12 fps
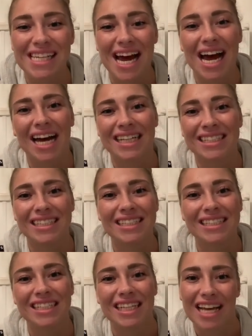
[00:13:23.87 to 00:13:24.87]

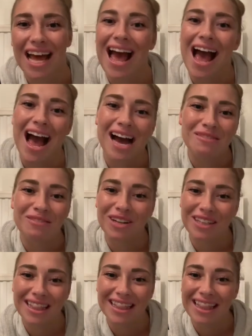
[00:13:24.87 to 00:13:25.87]
and I
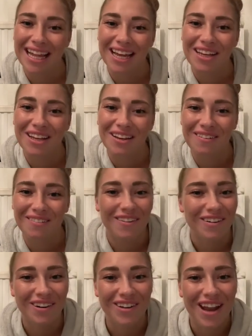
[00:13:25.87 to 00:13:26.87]
will let you
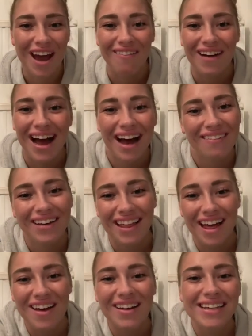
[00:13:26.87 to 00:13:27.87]
all know how it
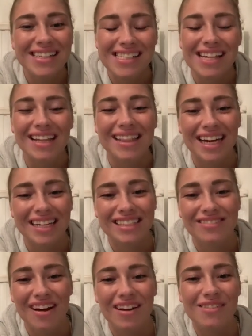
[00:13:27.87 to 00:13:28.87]
goes. Thanks
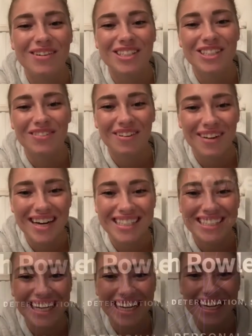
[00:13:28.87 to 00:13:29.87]
very much for watching.